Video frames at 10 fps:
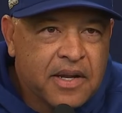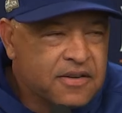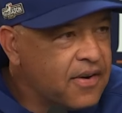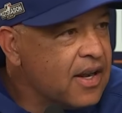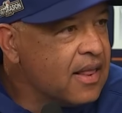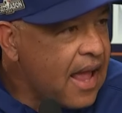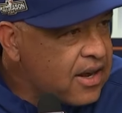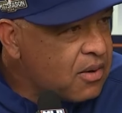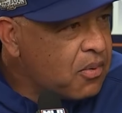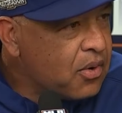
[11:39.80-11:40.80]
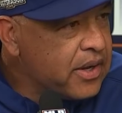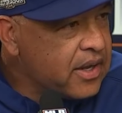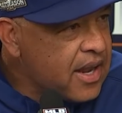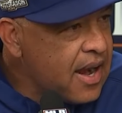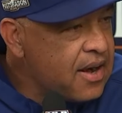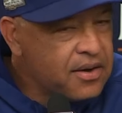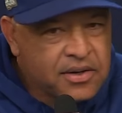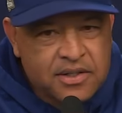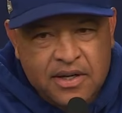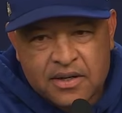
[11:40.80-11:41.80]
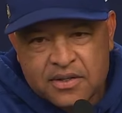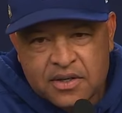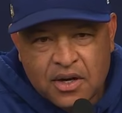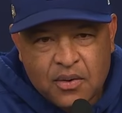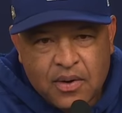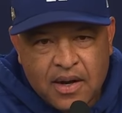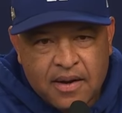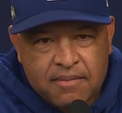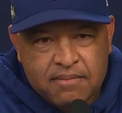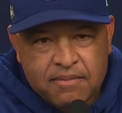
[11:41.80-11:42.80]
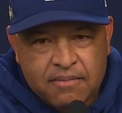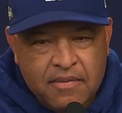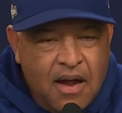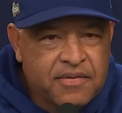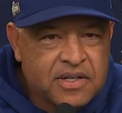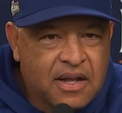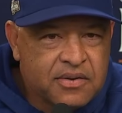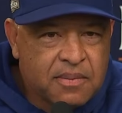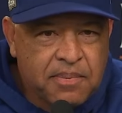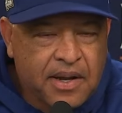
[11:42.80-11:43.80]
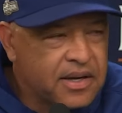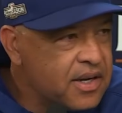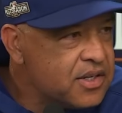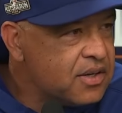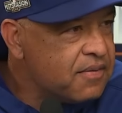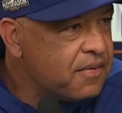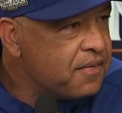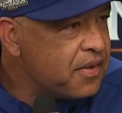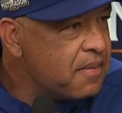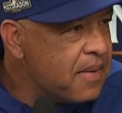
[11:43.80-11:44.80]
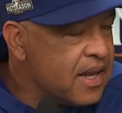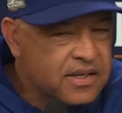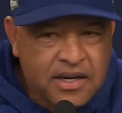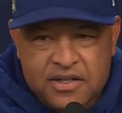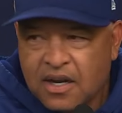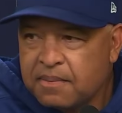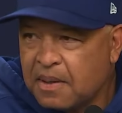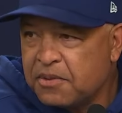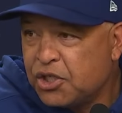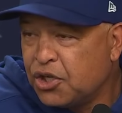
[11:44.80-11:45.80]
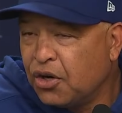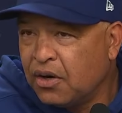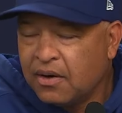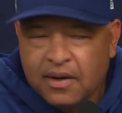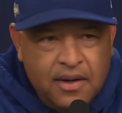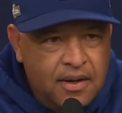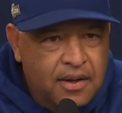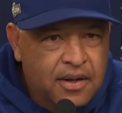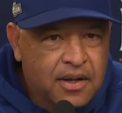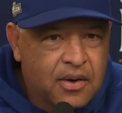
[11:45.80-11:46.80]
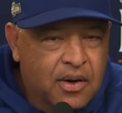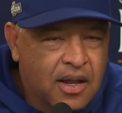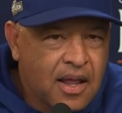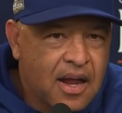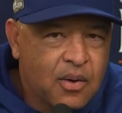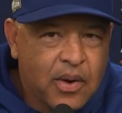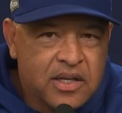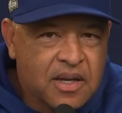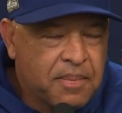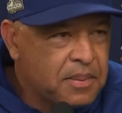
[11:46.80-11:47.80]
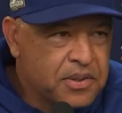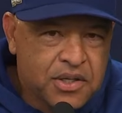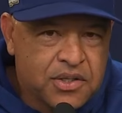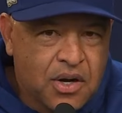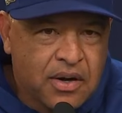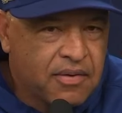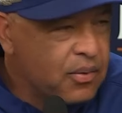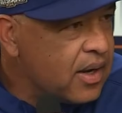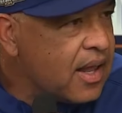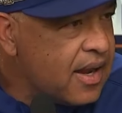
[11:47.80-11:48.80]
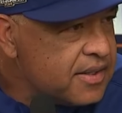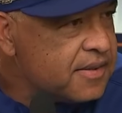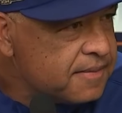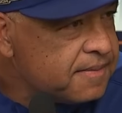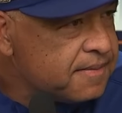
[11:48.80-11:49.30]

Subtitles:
He's very likable. He cares. And so obviously that was a big addition for the Mets. And he's helped, I'm sure, you know, in a lot of ways that people just don't even realize.